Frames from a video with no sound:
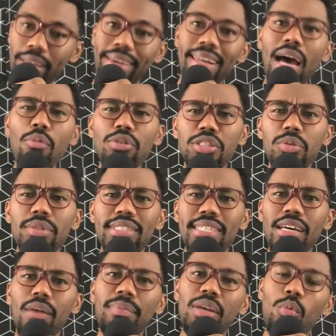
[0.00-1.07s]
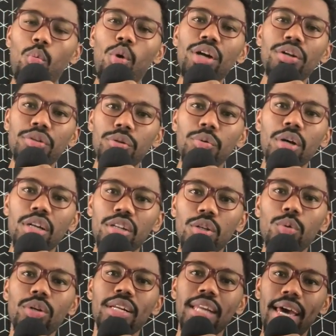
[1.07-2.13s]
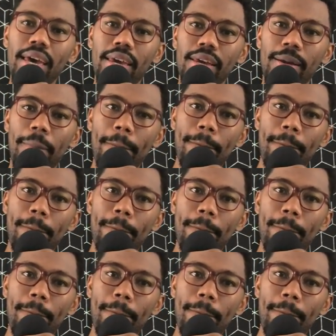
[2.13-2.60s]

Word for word: And I want you to tell me, what are you going to do today?